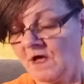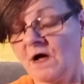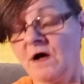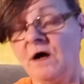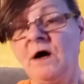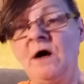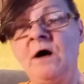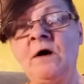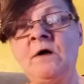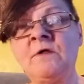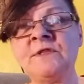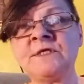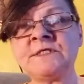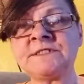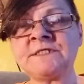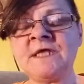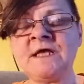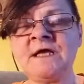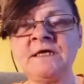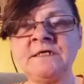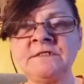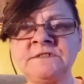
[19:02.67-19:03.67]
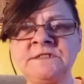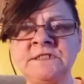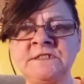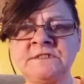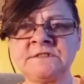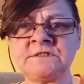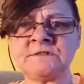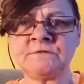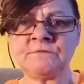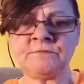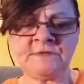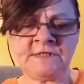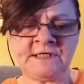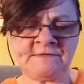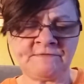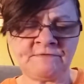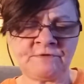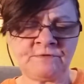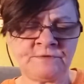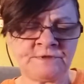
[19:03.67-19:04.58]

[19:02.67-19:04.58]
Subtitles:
All the scientists or whatever